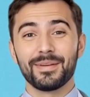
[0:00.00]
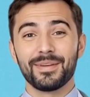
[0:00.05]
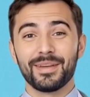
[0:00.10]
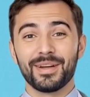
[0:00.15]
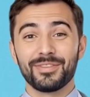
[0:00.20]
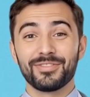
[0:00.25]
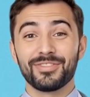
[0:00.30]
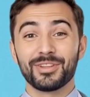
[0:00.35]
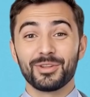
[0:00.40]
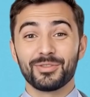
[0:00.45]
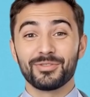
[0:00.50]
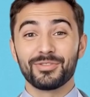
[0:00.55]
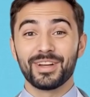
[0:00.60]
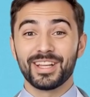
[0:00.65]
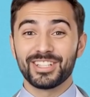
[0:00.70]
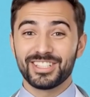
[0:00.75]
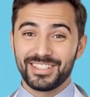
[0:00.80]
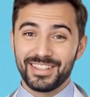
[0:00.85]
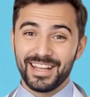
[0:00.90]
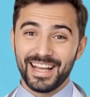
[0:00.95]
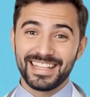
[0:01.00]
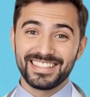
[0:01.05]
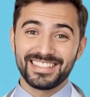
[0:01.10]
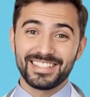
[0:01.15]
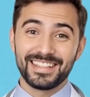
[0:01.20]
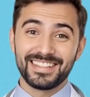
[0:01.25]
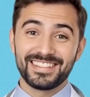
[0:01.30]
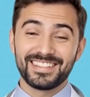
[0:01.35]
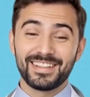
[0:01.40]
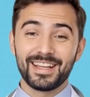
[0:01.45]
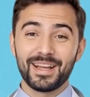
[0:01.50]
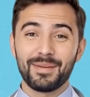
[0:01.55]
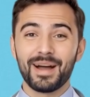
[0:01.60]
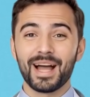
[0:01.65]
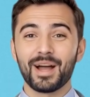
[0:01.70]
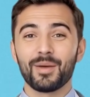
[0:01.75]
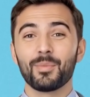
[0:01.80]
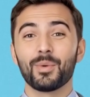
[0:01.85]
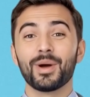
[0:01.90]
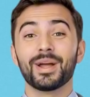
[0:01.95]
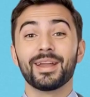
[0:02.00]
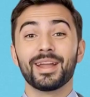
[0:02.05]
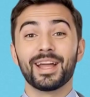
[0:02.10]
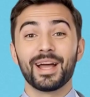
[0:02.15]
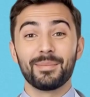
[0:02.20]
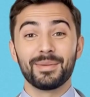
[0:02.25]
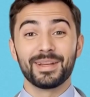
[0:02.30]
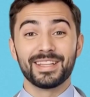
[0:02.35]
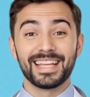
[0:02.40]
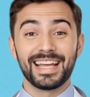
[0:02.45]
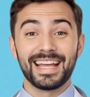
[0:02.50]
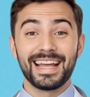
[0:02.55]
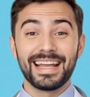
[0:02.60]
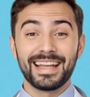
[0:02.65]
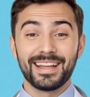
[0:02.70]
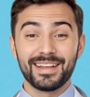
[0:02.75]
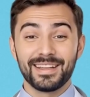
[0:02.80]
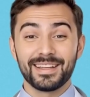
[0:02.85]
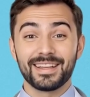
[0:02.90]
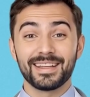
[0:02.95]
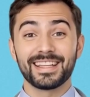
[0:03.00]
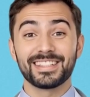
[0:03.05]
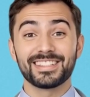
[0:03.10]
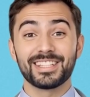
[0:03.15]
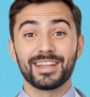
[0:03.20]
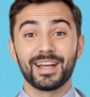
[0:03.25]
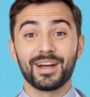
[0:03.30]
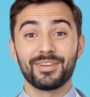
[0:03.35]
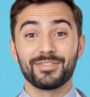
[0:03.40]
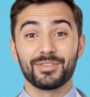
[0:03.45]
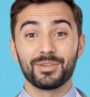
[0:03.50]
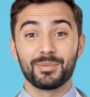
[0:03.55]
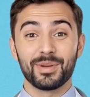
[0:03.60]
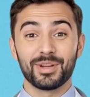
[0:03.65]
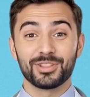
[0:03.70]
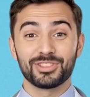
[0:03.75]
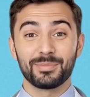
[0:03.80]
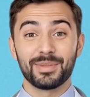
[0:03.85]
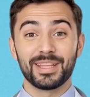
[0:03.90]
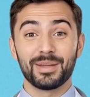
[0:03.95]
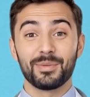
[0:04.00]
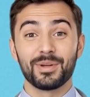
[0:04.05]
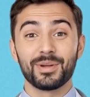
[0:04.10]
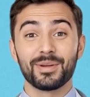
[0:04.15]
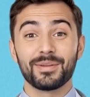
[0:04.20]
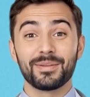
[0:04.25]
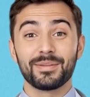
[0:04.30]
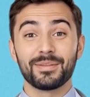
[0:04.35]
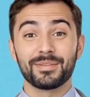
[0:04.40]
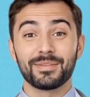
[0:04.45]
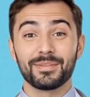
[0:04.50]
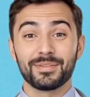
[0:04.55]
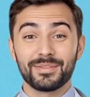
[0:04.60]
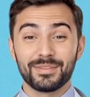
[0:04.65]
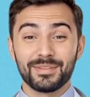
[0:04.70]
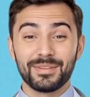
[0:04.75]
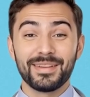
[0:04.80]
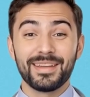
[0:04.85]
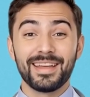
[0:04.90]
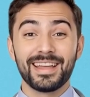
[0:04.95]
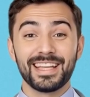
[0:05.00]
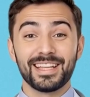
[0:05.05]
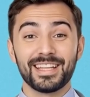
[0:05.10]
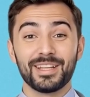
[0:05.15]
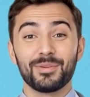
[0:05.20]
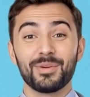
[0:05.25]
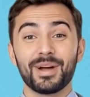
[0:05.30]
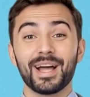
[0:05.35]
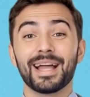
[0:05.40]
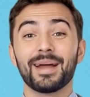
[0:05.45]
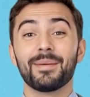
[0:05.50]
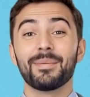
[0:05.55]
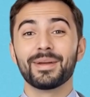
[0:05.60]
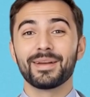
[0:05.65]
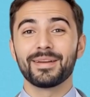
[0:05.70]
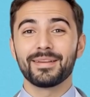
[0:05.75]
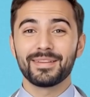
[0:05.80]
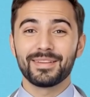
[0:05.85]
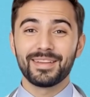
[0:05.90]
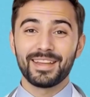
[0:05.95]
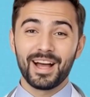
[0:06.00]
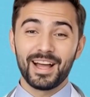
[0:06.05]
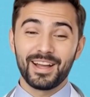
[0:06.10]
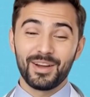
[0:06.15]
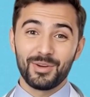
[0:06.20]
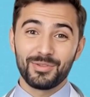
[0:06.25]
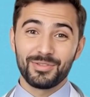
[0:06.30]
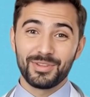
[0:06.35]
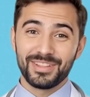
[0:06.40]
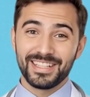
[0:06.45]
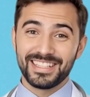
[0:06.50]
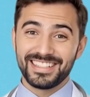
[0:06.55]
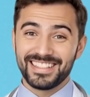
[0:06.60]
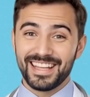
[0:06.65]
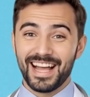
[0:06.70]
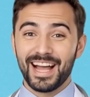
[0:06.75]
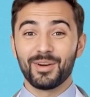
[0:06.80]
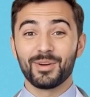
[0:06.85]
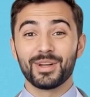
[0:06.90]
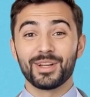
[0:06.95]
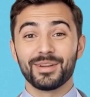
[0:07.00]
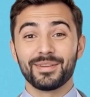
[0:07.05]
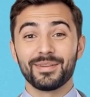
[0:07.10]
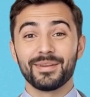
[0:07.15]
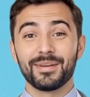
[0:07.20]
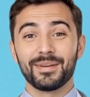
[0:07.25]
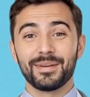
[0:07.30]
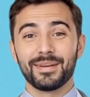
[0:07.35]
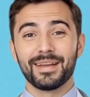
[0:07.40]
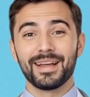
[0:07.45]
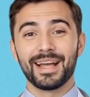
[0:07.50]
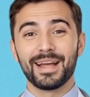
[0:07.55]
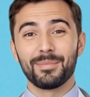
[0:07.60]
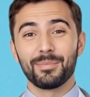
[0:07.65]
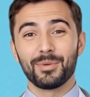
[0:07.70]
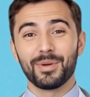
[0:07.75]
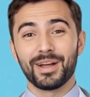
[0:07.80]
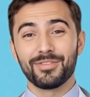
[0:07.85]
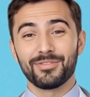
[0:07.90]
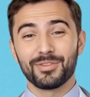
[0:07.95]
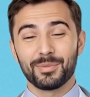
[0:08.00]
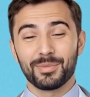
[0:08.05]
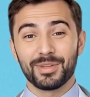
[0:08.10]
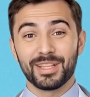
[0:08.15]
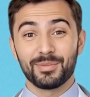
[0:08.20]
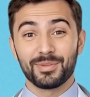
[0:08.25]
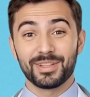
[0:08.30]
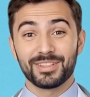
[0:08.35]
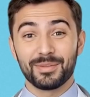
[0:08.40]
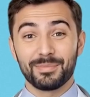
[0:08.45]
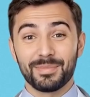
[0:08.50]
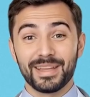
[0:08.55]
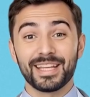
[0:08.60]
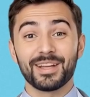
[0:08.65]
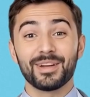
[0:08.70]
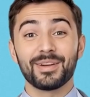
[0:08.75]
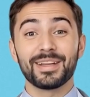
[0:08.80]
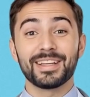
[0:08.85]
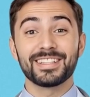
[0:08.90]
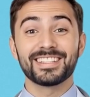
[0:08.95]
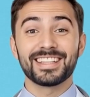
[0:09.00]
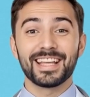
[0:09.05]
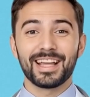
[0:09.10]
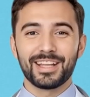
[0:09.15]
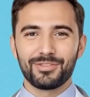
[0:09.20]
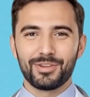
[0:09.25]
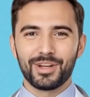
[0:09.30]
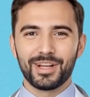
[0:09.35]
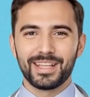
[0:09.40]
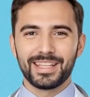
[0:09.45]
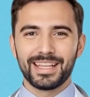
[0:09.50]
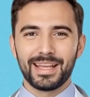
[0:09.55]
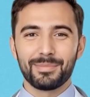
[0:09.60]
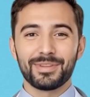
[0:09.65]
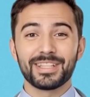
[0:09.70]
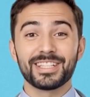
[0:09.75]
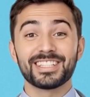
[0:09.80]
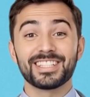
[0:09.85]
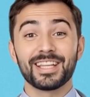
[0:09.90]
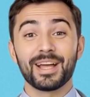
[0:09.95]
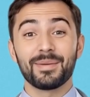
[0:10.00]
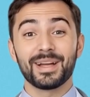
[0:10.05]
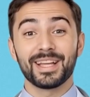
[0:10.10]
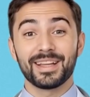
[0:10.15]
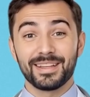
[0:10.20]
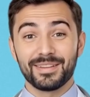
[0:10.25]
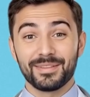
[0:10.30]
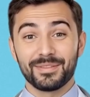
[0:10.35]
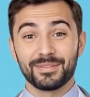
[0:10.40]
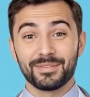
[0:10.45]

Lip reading: A few fresh slices, about 1 cup a day, is enough for most people. Eat it ripe, not overly sour, and preferably with a meal instead of on an empty stomach.